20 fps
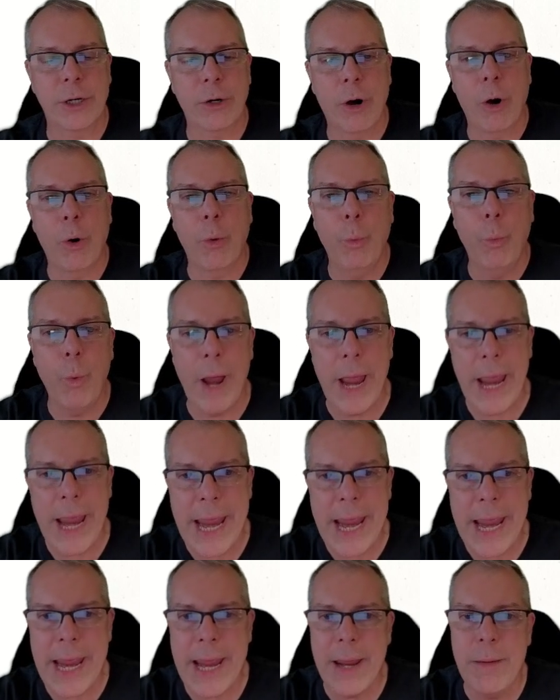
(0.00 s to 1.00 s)
are
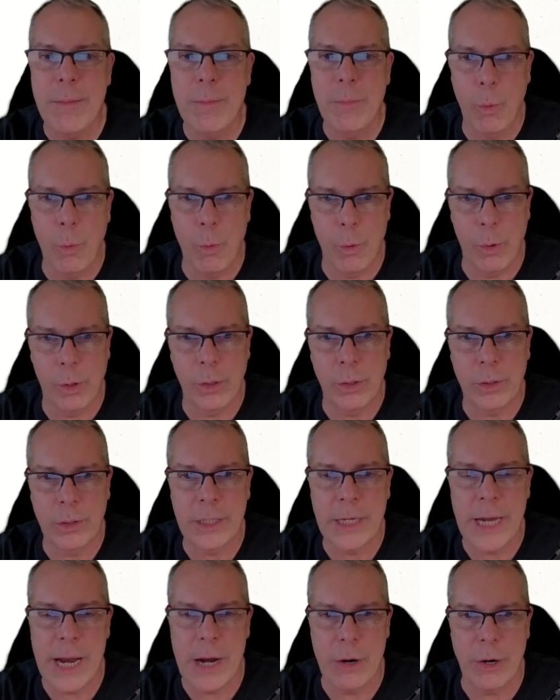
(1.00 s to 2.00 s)
way more
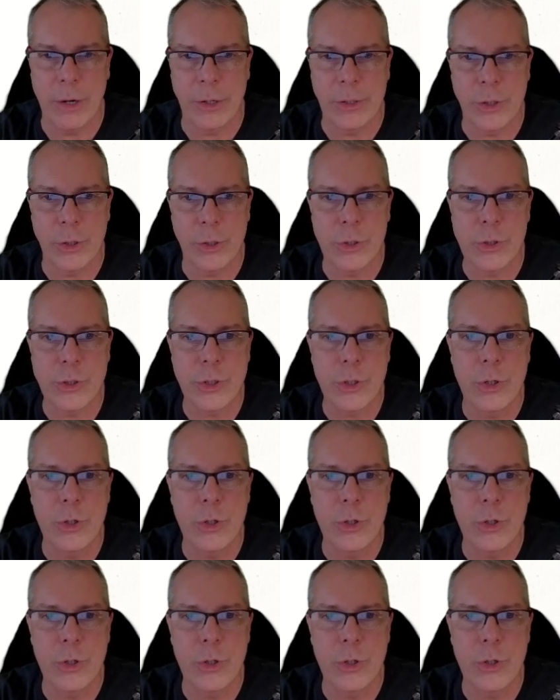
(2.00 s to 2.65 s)
characters